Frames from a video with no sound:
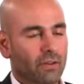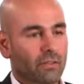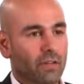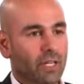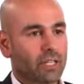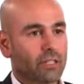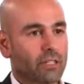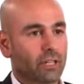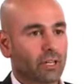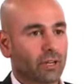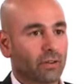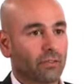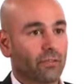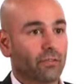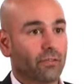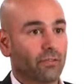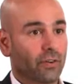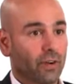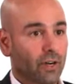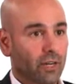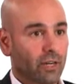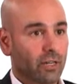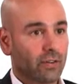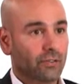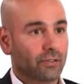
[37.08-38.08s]
I've actually got
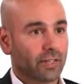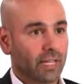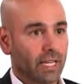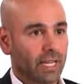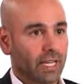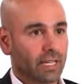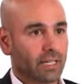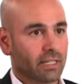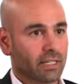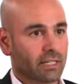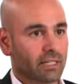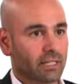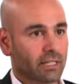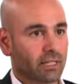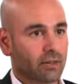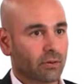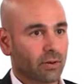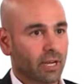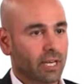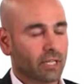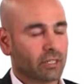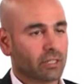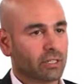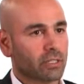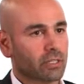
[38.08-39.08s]
5 key
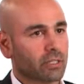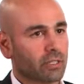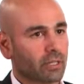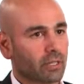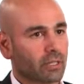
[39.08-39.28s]
considerations